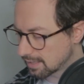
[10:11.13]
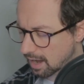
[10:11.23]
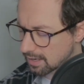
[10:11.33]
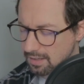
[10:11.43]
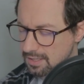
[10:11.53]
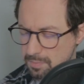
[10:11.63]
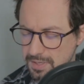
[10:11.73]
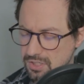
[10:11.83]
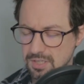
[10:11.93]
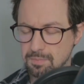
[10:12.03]
There, I know there's
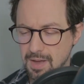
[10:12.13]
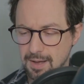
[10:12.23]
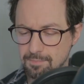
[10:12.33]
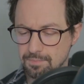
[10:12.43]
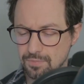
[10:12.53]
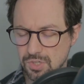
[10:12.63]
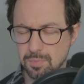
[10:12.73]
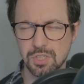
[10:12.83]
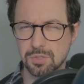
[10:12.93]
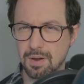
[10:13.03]
been some um,
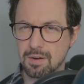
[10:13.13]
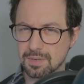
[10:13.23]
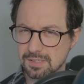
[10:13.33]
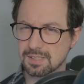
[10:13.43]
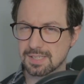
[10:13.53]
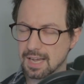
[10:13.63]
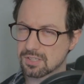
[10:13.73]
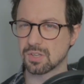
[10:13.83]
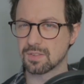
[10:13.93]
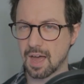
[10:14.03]
some experiments and
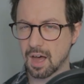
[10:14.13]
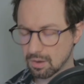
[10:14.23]
tests on that.